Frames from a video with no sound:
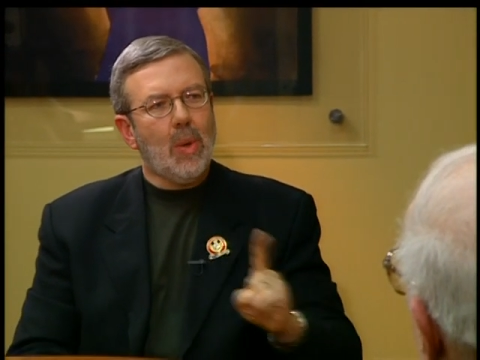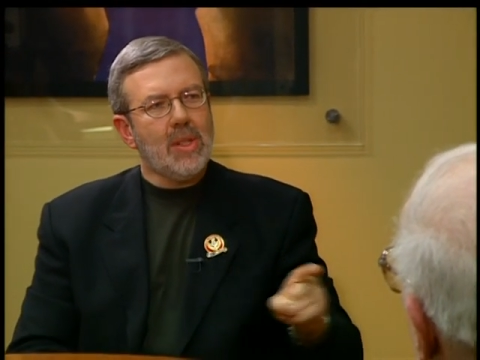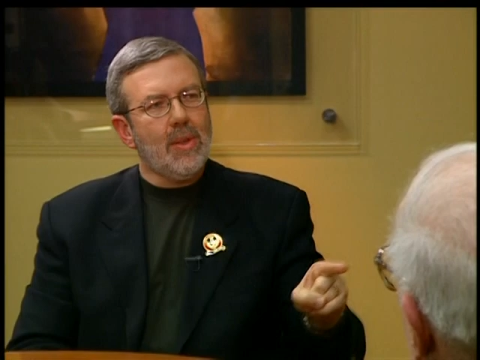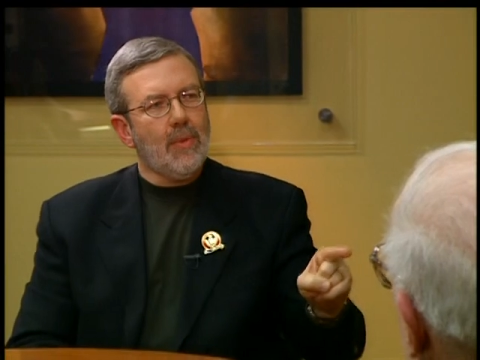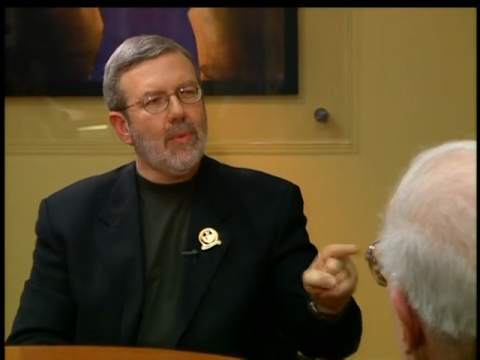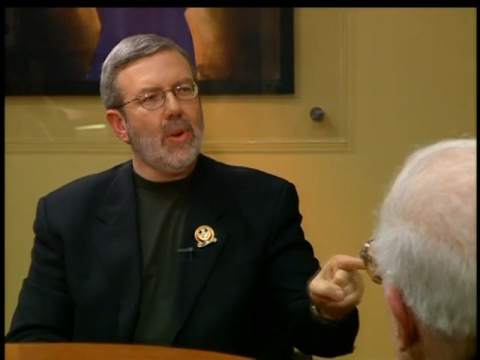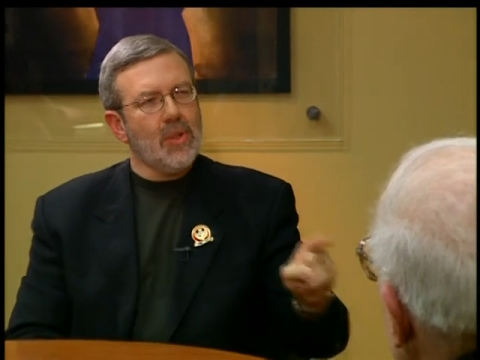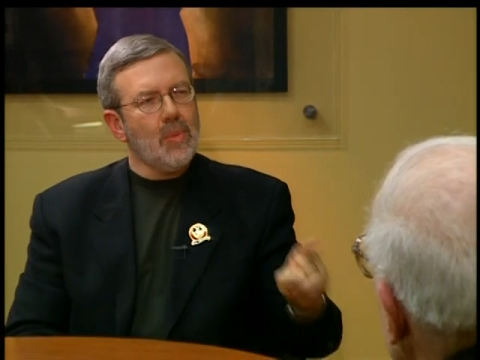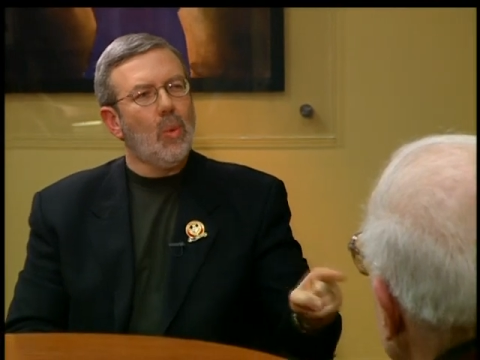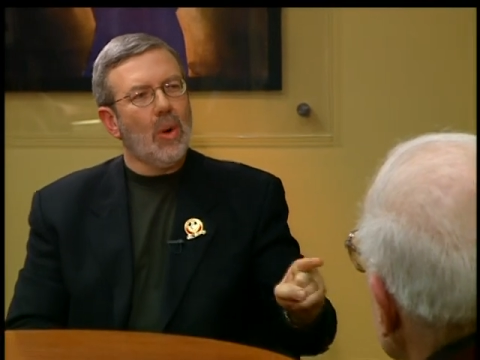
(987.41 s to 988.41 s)
What's the
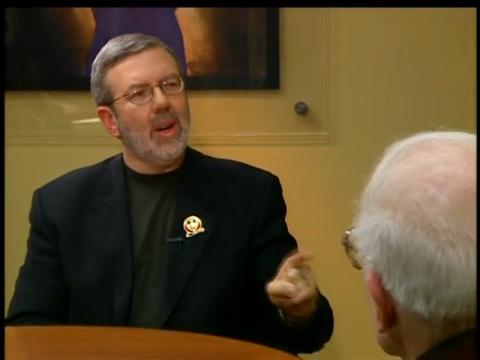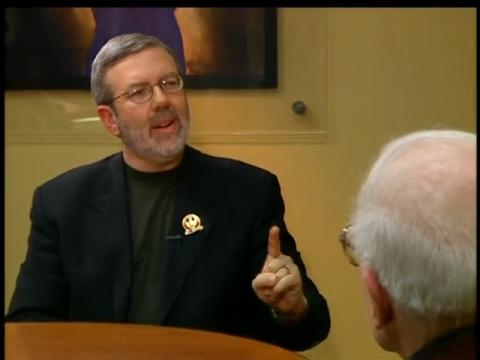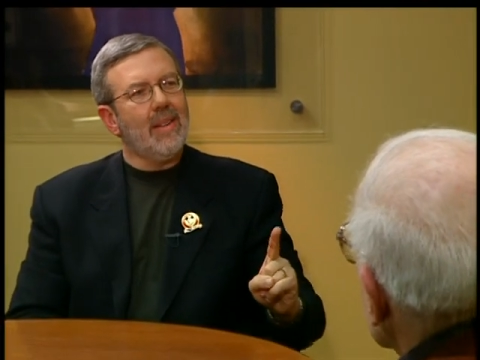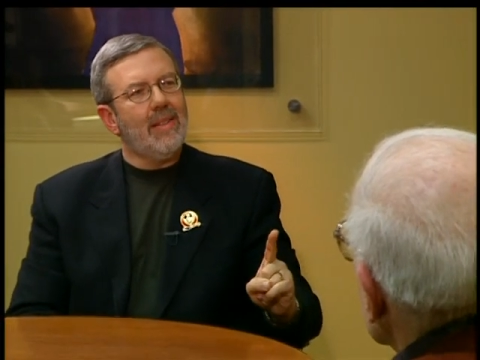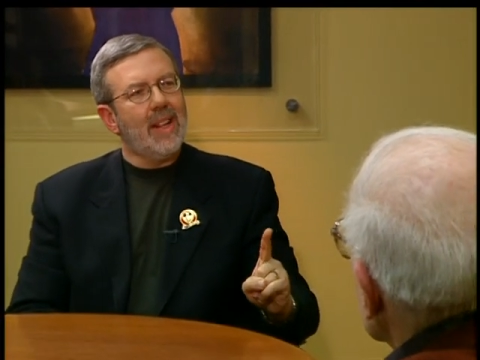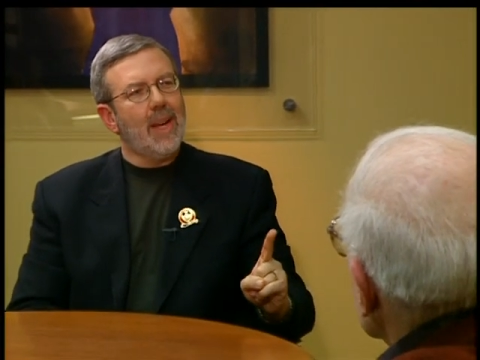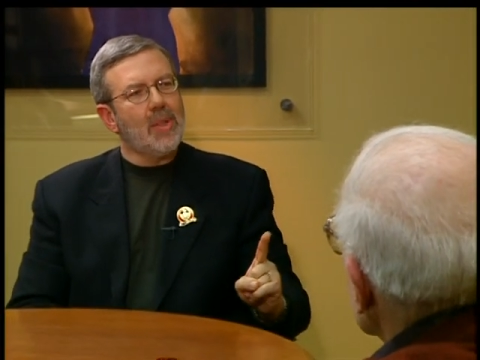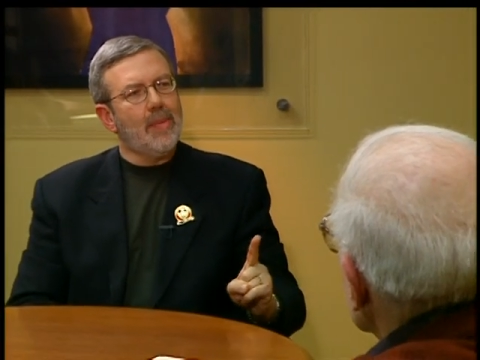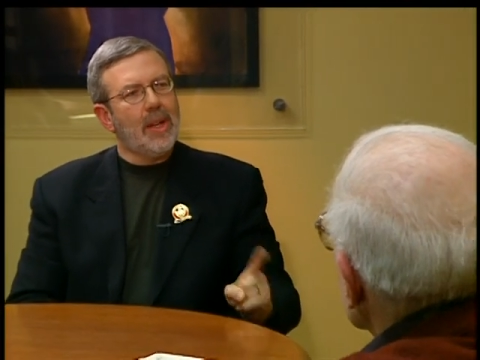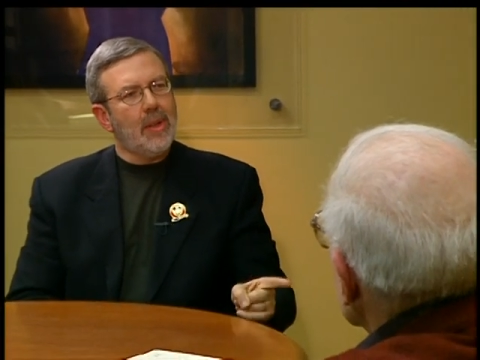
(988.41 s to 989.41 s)
first word that comes
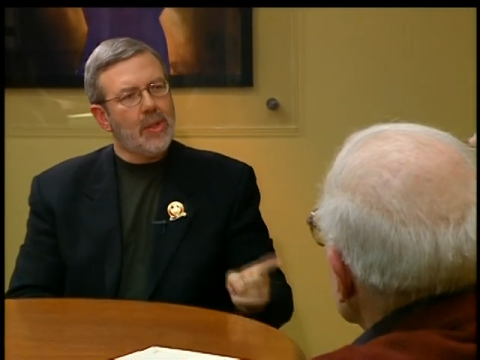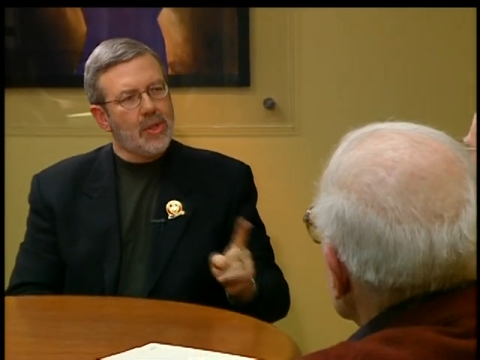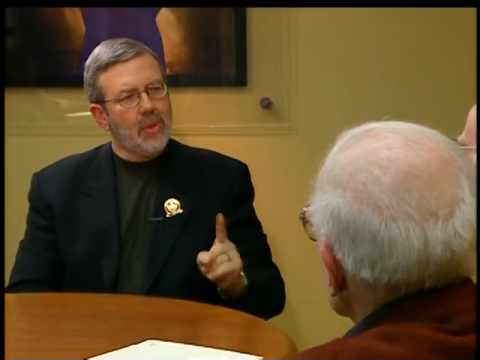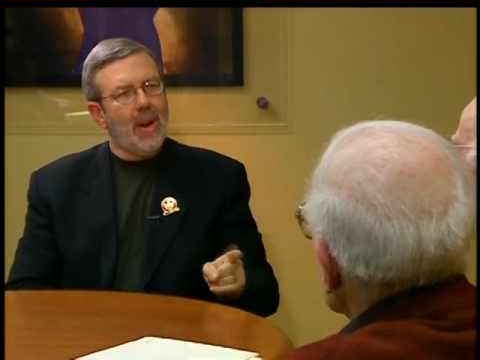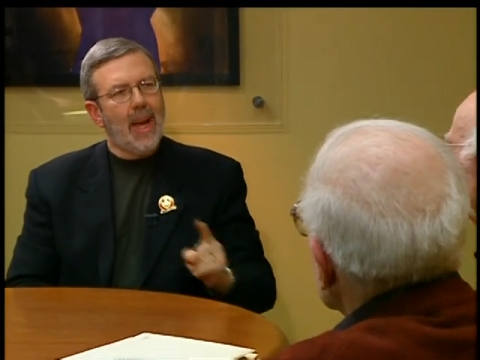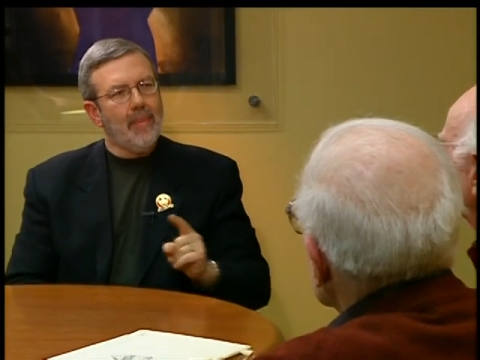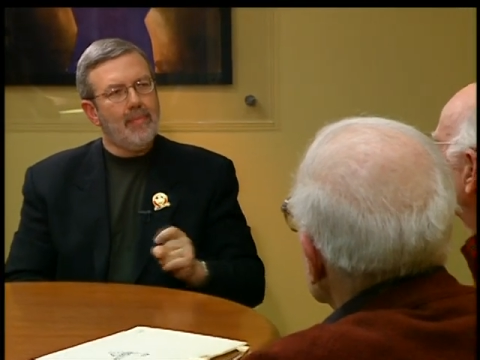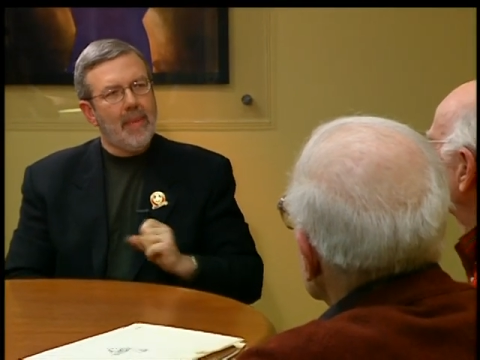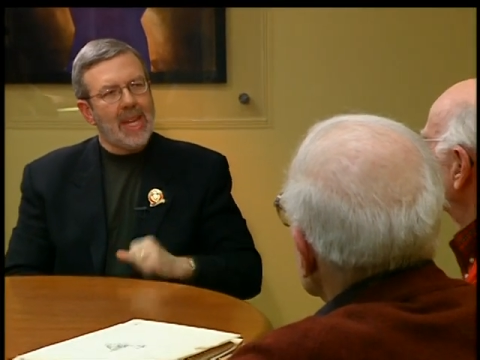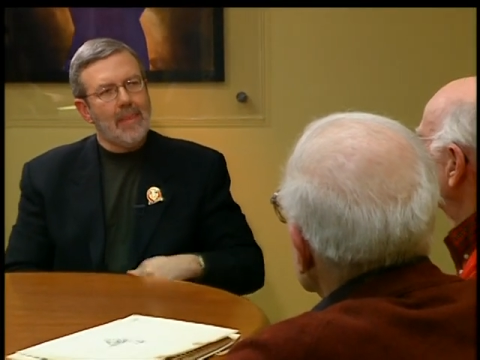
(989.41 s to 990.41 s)
to mind to describe
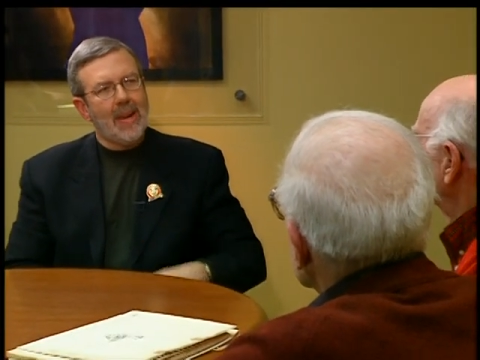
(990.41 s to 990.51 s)
Mickey